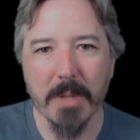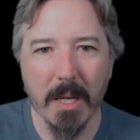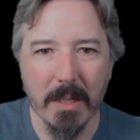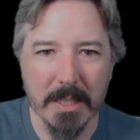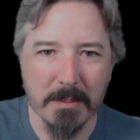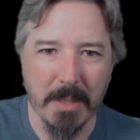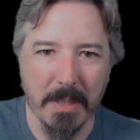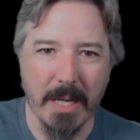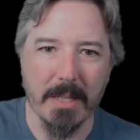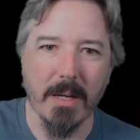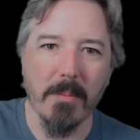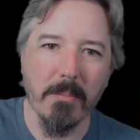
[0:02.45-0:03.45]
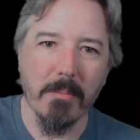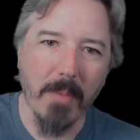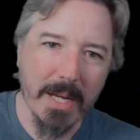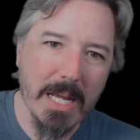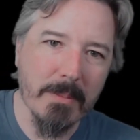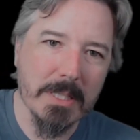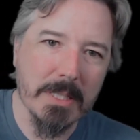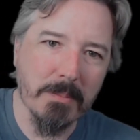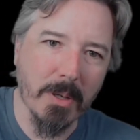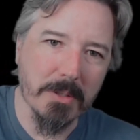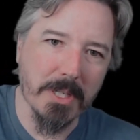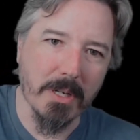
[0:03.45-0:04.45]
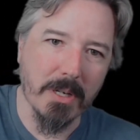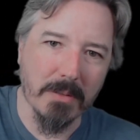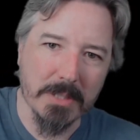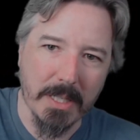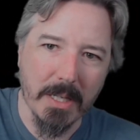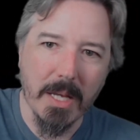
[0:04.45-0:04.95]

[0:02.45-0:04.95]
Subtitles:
Explain. My name is Paul Tchaikovsky.